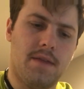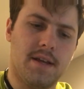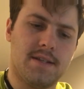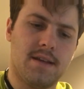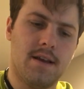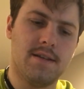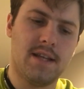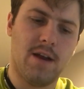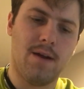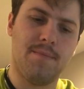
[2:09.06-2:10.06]
this
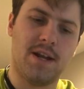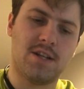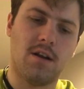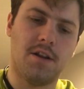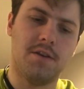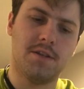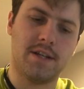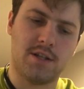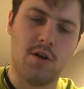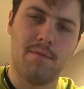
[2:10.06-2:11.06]
CRM that I started
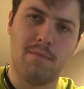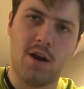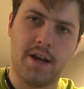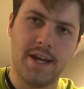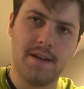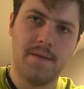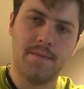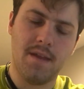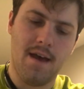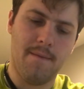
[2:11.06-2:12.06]
using is called Markate,
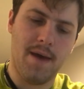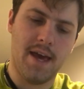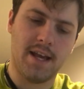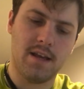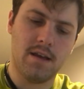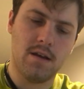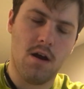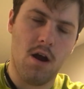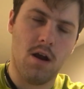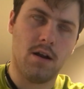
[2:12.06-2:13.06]
M A
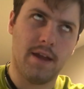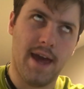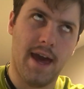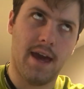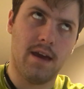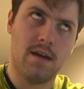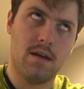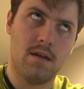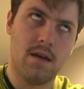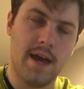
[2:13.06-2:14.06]
R K
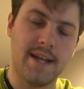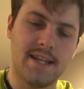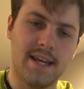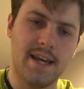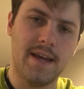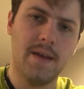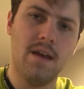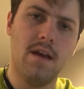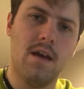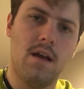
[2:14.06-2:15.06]
A T E,
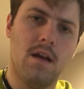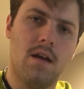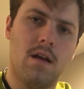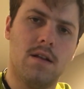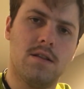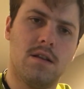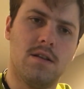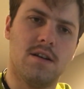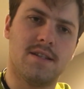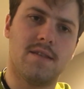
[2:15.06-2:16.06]

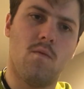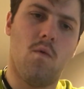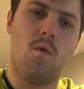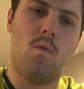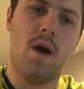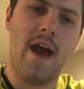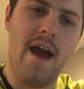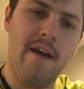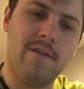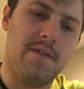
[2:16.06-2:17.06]
does
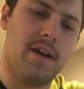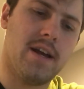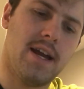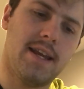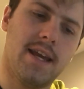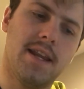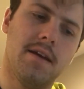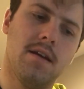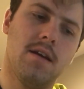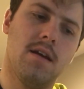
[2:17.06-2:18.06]
everything I
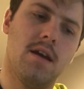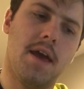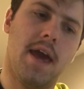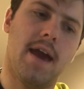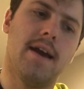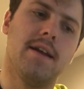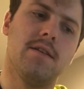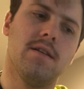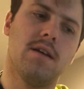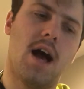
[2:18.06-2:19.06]
need
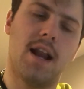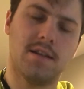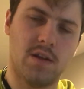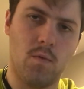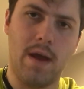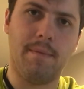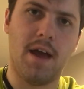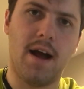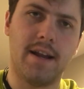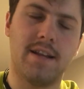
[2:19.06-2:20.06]
and honestly way
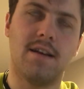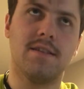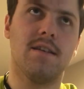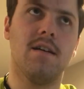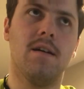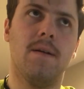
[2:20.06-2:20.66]
beyond. It does